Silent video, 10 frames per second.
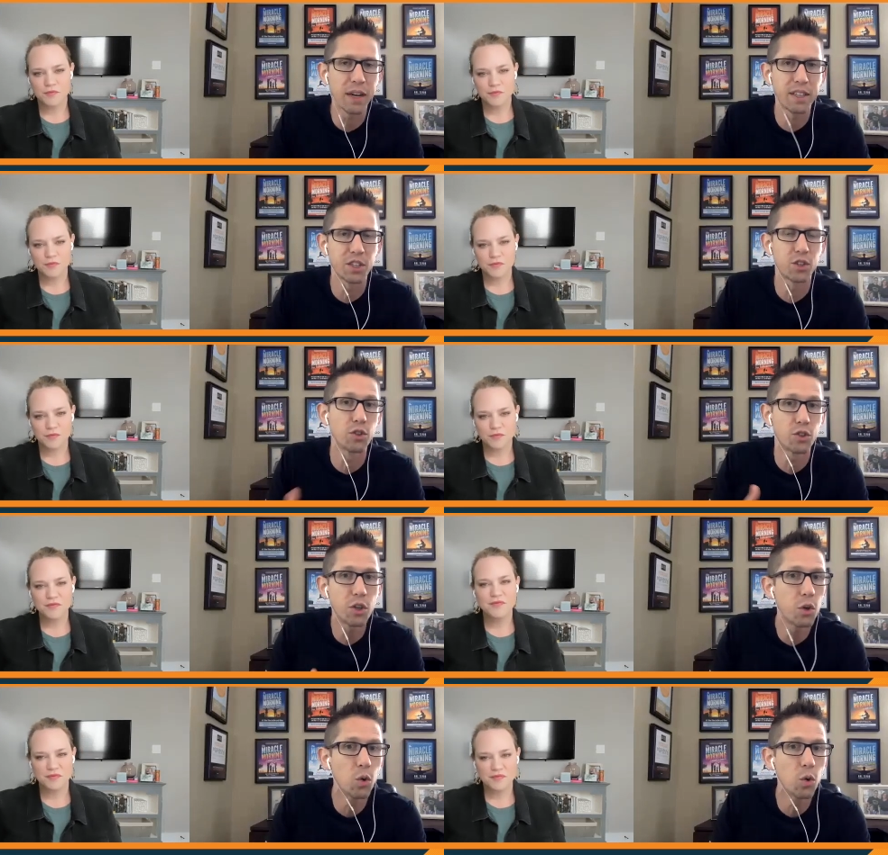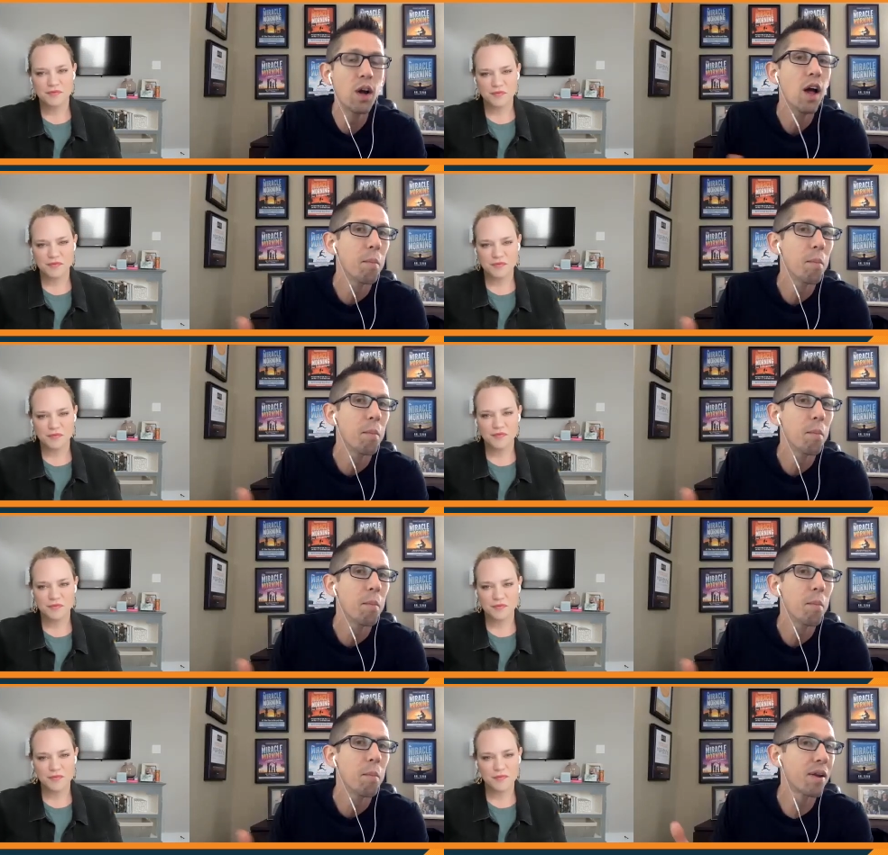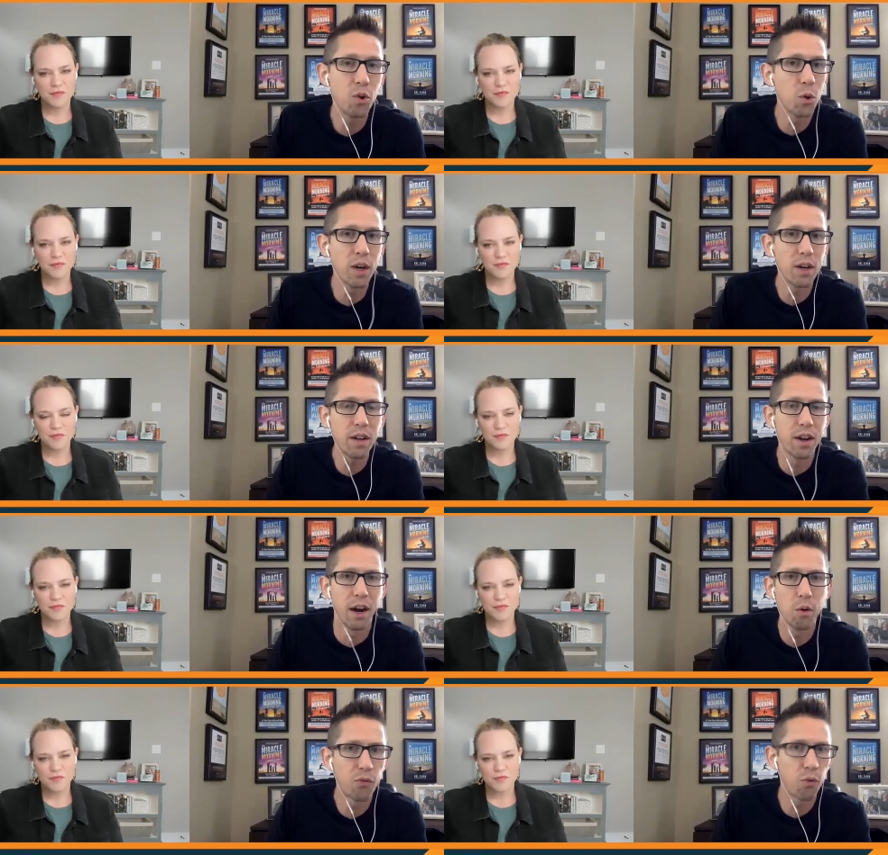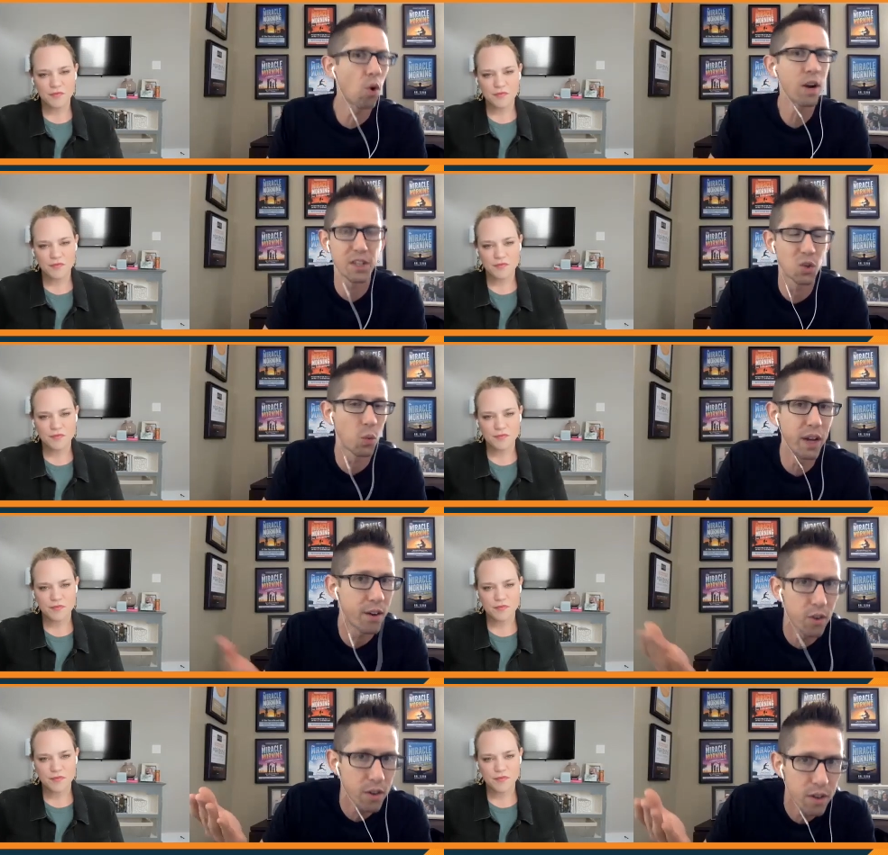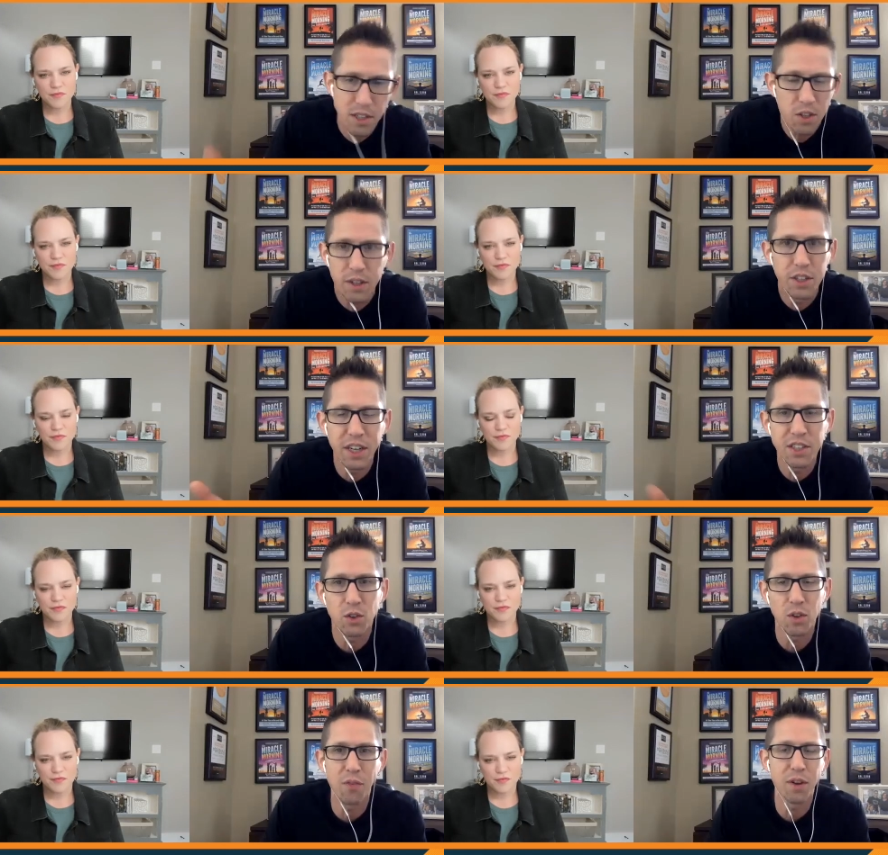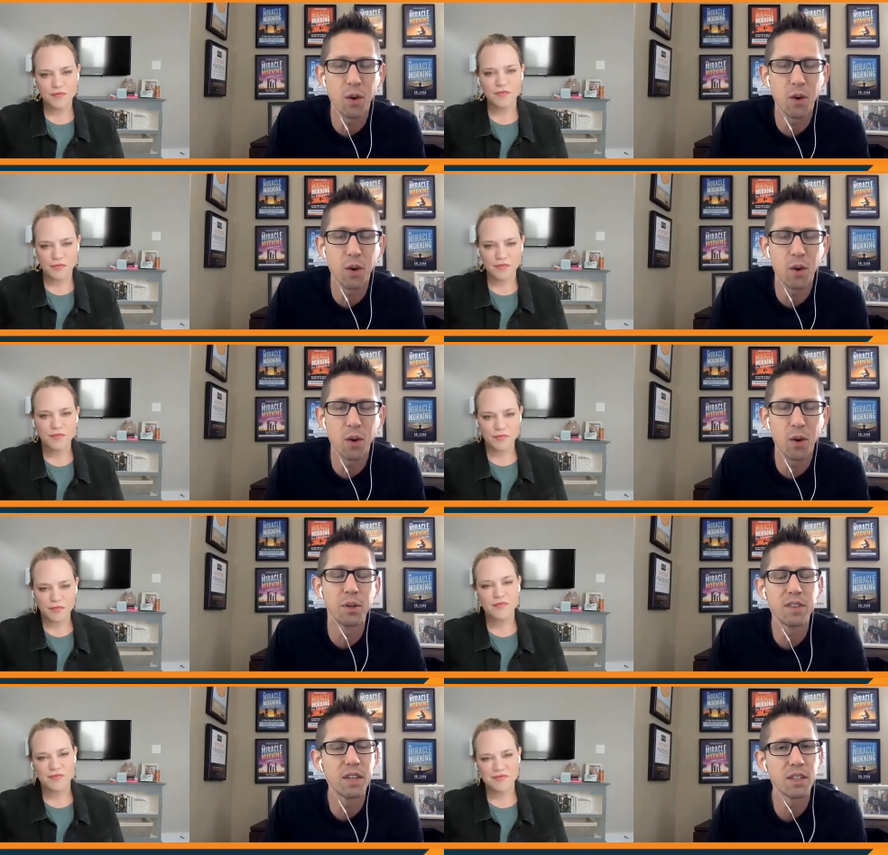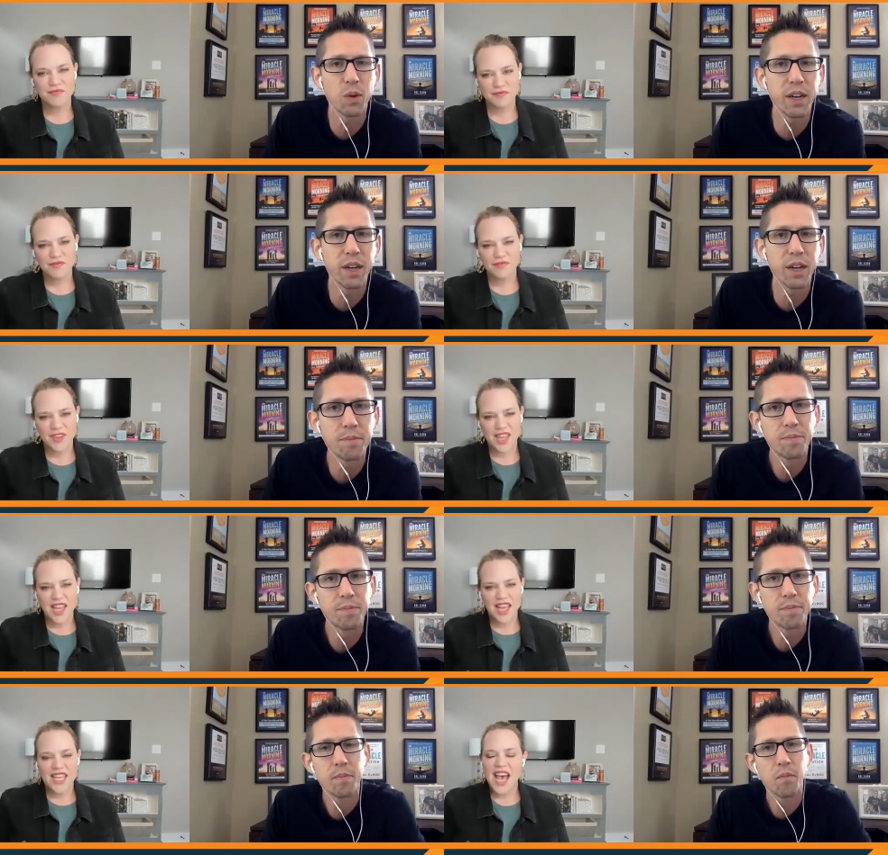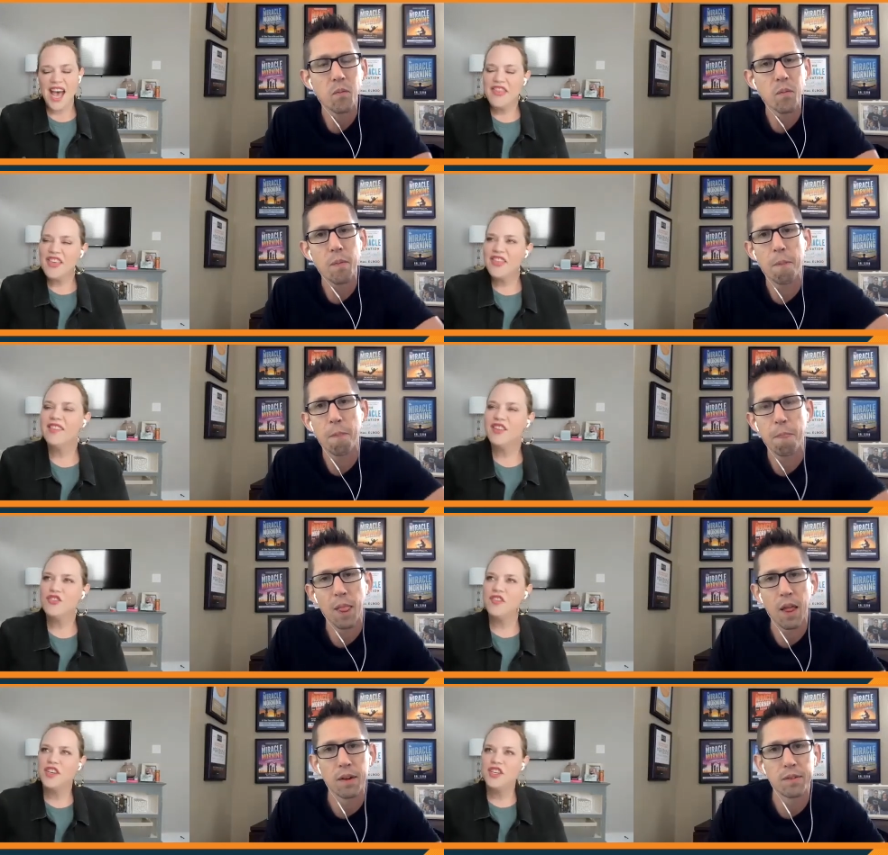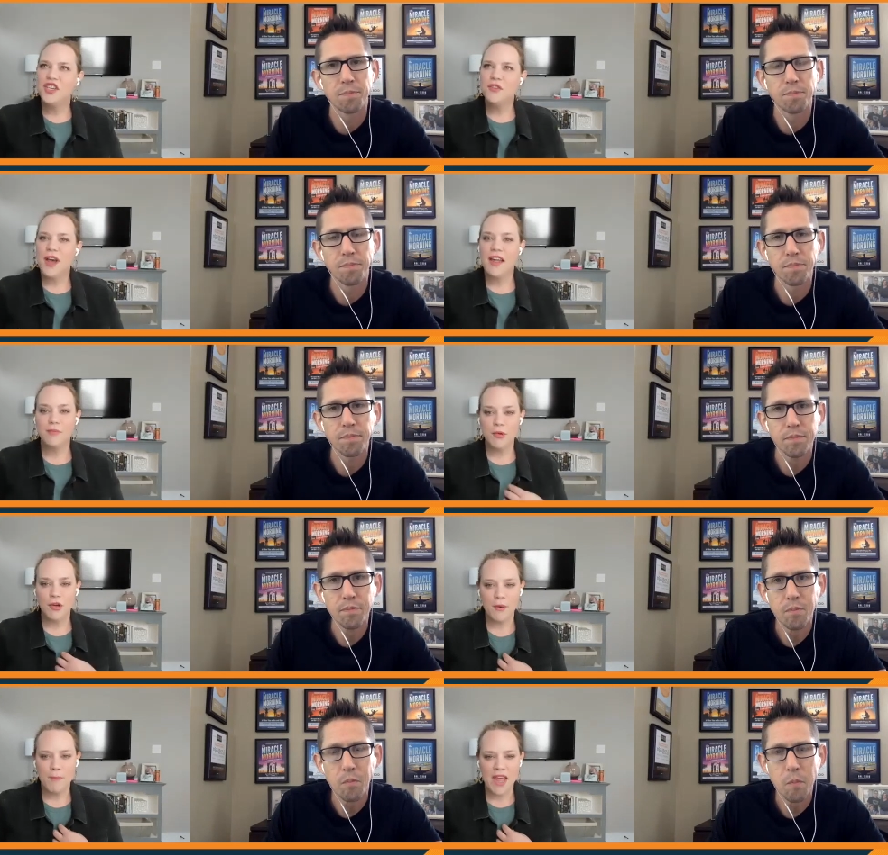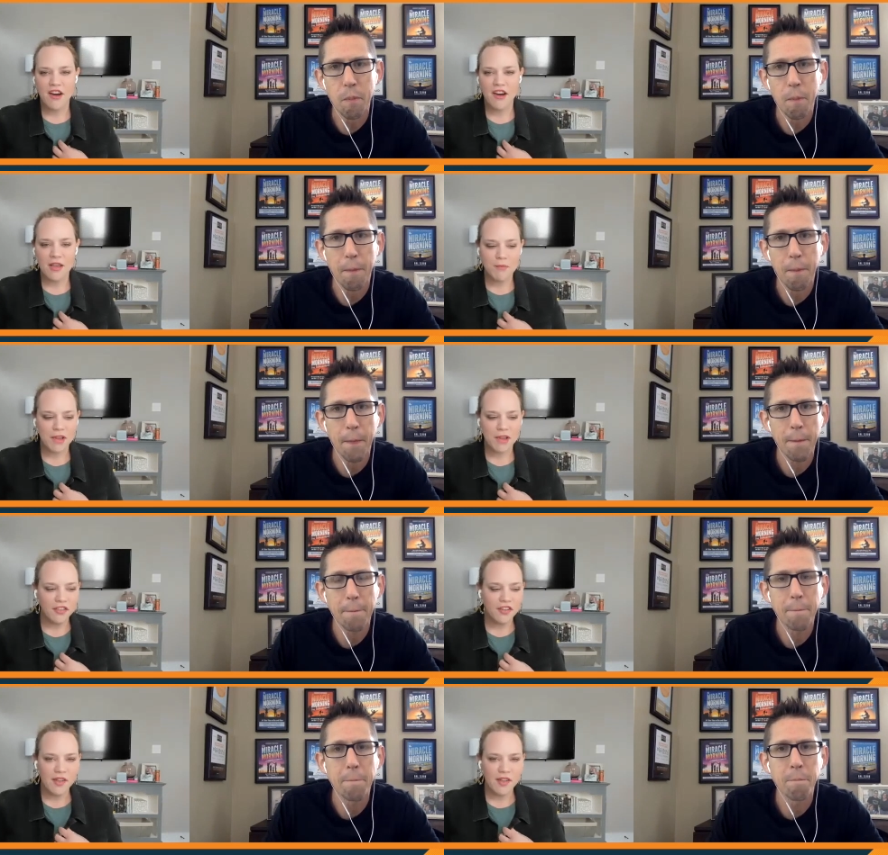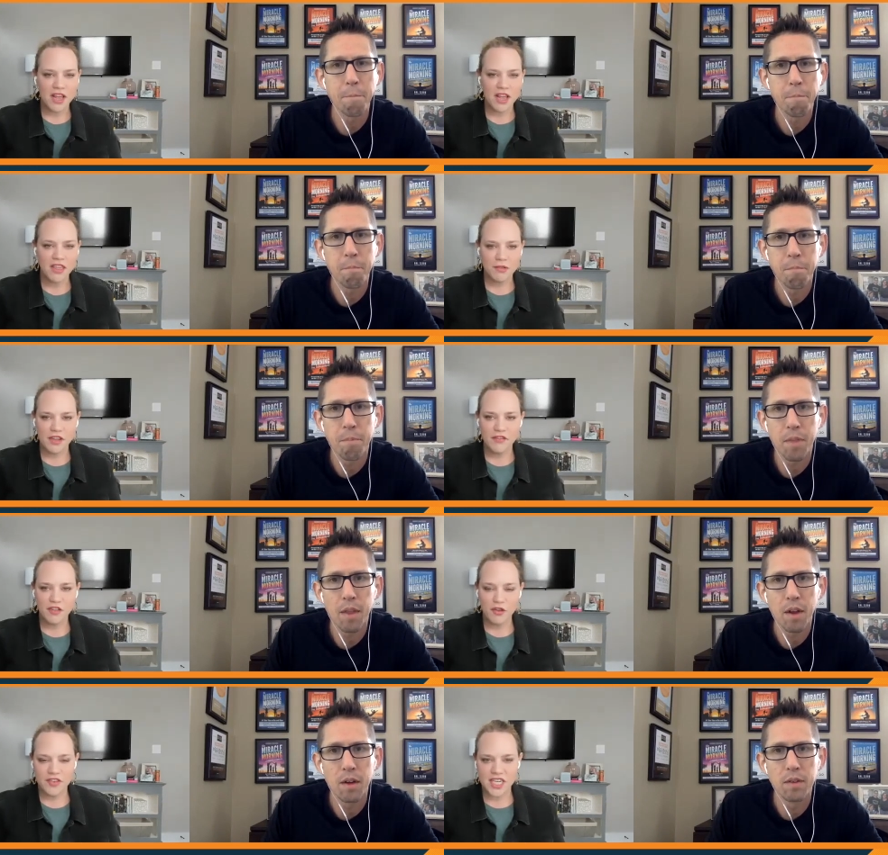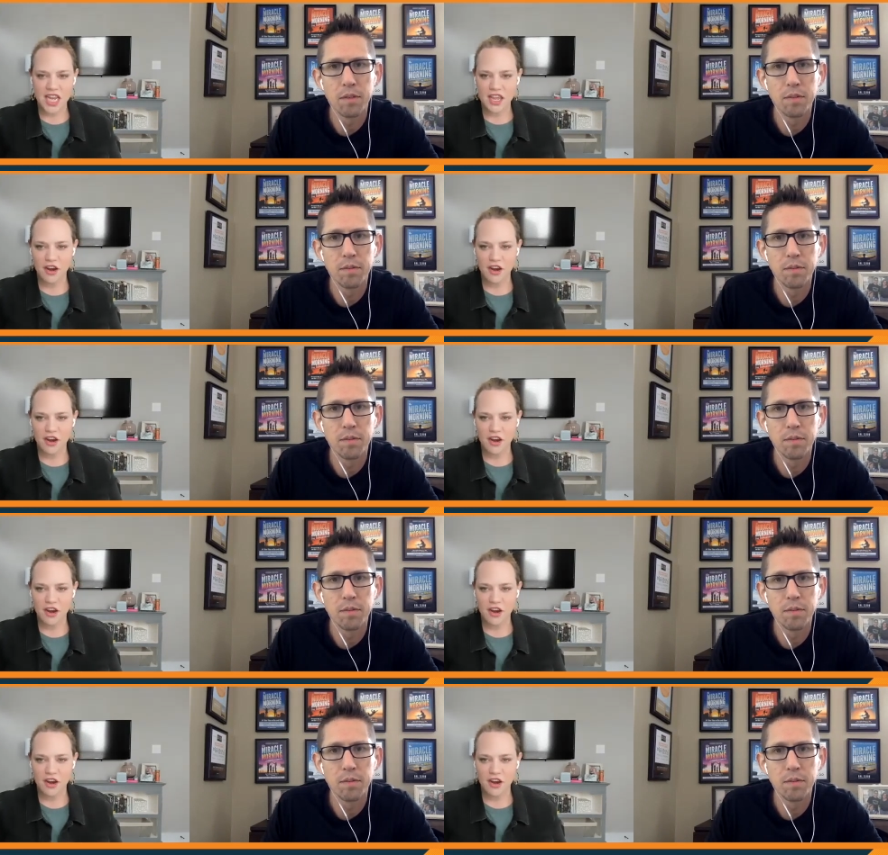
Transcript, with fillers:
Speaker 1: practitioners do. But at the same time, if you do it, you know, four days a week, it's still going to change your life. You don't
Speaker 2: have to do it seven days a week. Yeah, I think that's interesting too, as both a parent, but also somebody that believes that you have to take